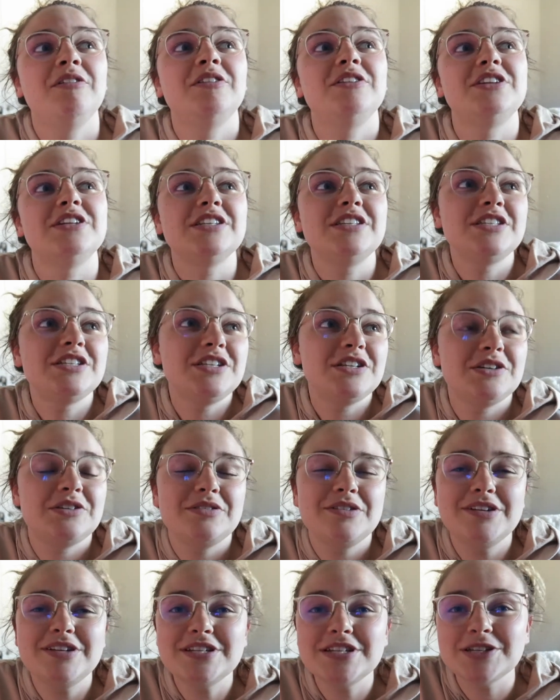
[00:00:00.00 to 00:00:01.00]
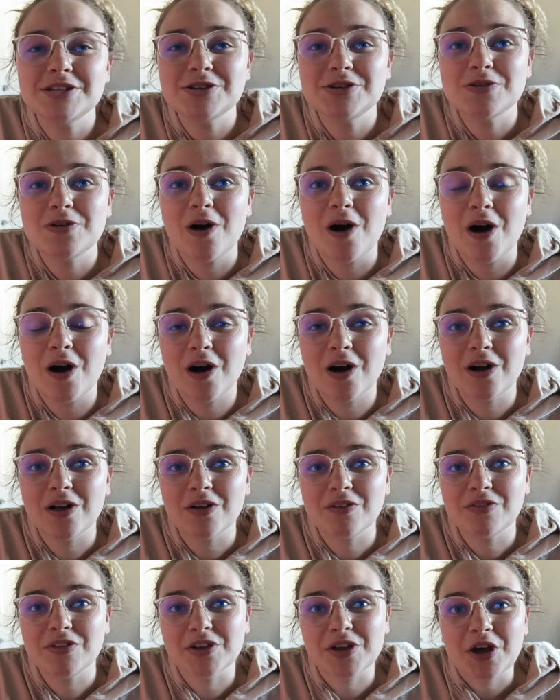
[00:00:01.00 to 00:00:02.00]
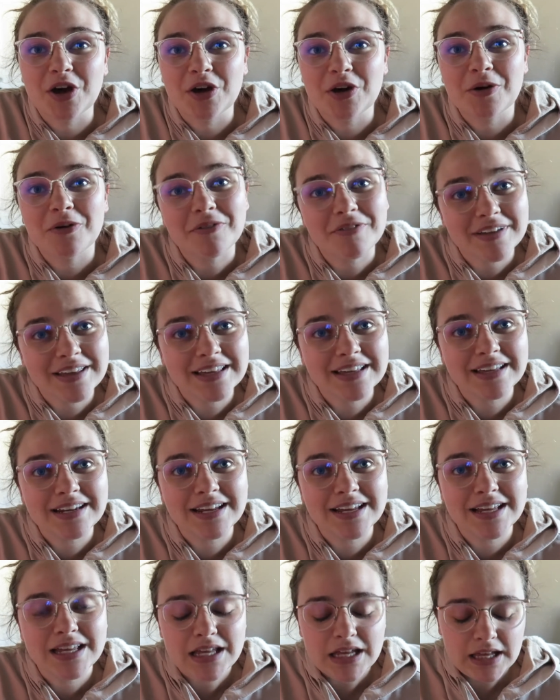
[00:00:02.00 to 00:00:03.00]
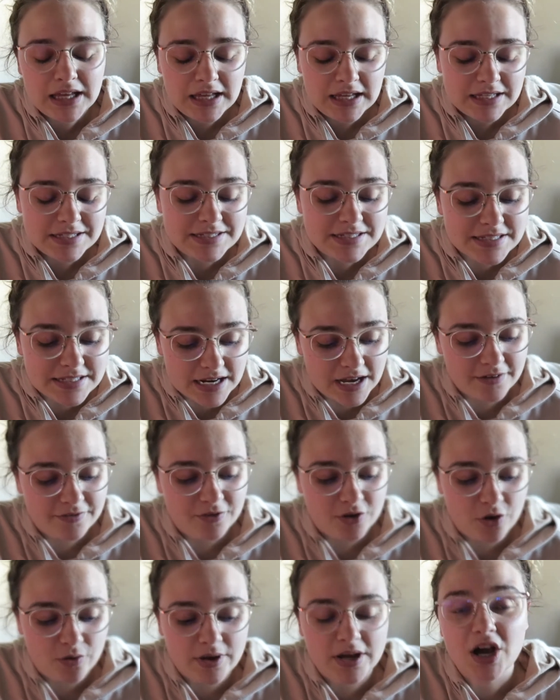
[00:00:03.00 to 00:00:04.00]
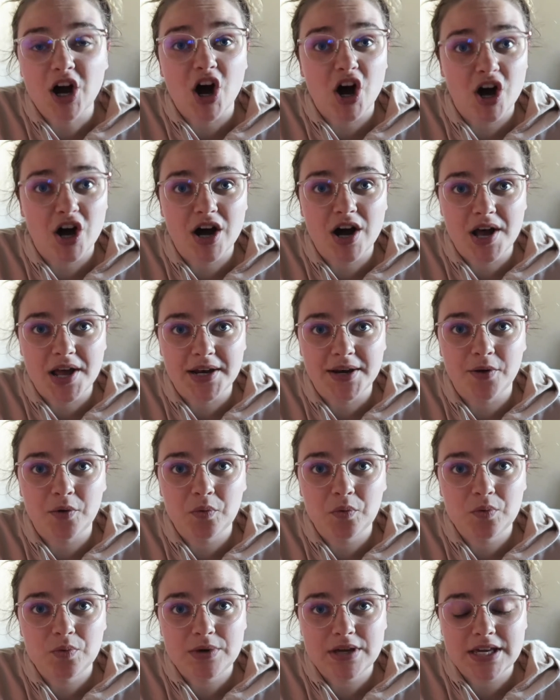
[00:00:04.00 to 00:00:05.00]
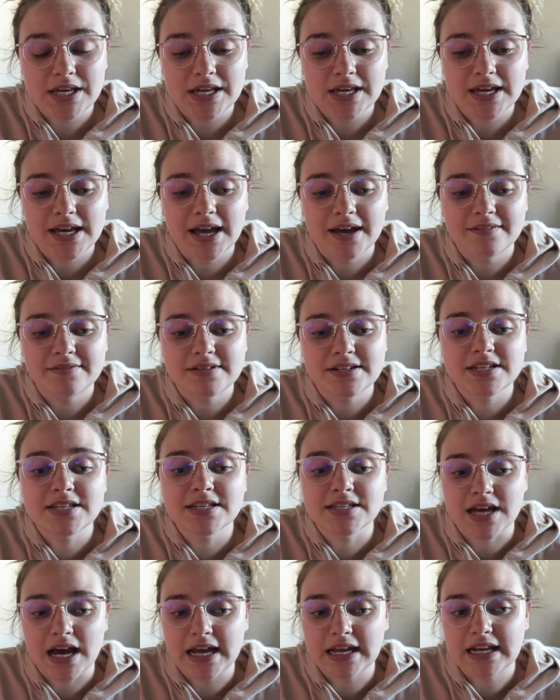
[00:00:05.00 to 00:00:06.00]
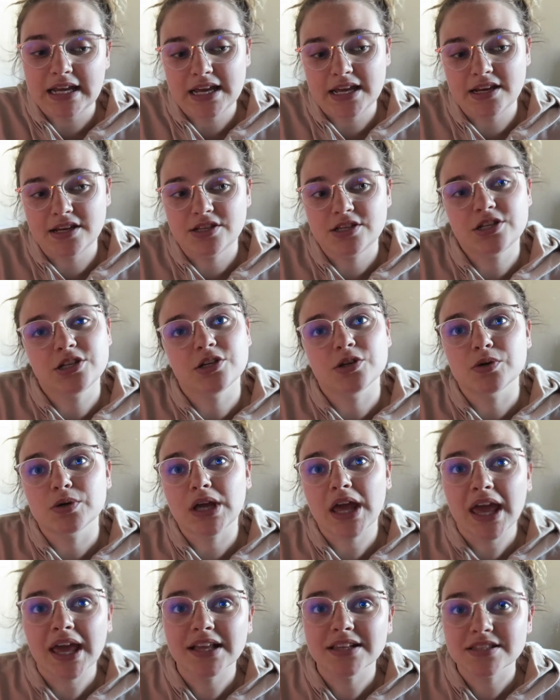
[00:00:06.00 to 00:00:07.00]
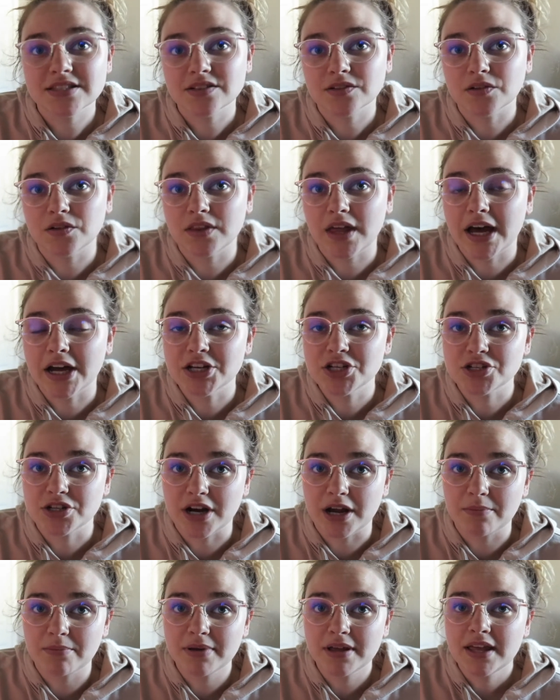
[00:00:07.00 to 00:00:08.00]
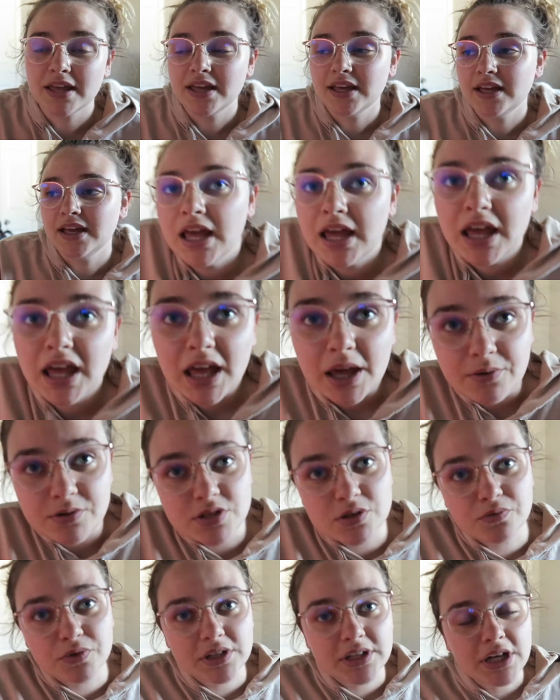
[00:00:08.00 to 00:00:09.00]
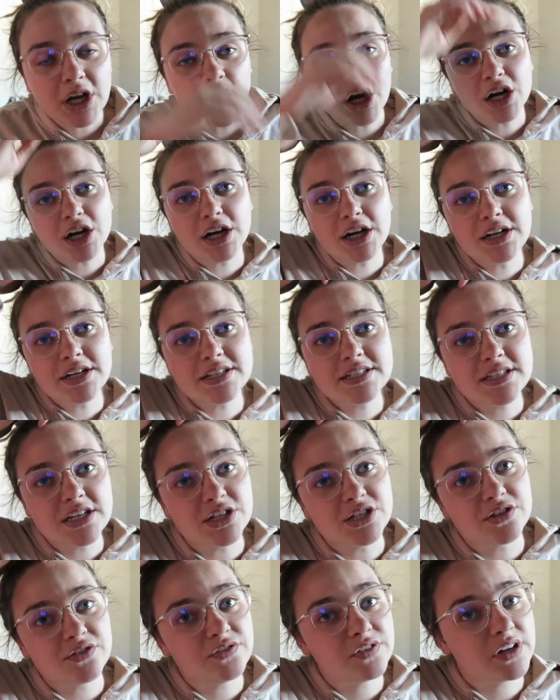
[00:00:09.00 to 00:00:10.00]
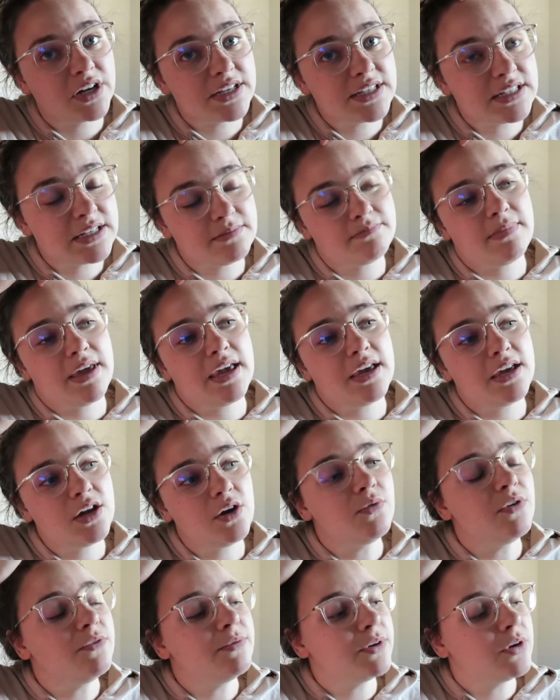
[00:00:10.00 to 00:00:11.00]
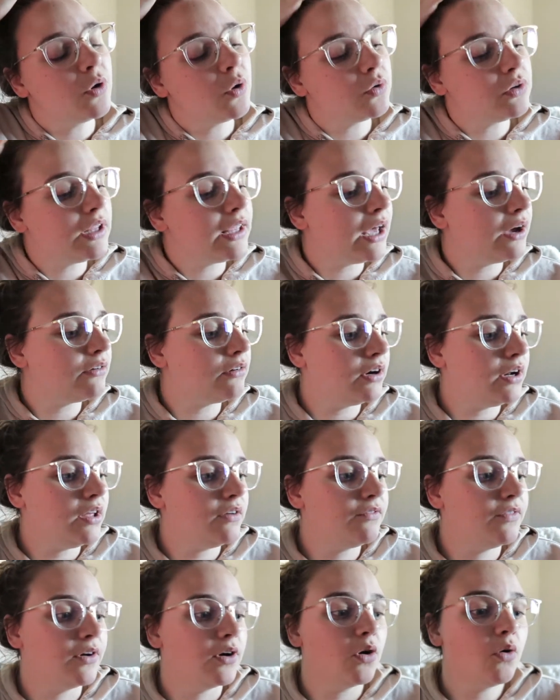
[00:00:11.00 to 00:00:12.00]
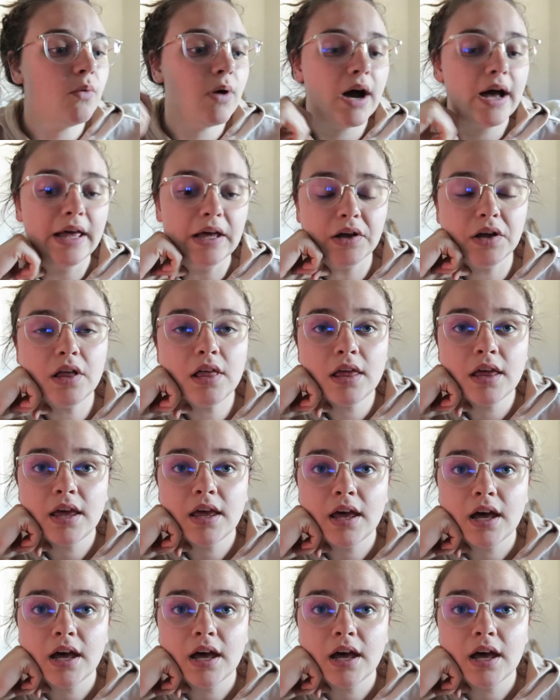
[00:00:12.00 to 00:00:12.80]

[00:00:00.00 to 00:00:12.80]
just due to all of the COVID stuff going on, we have decided to cancel that trip. It was a really hard decision for us to make. We've been holding out on it for a while,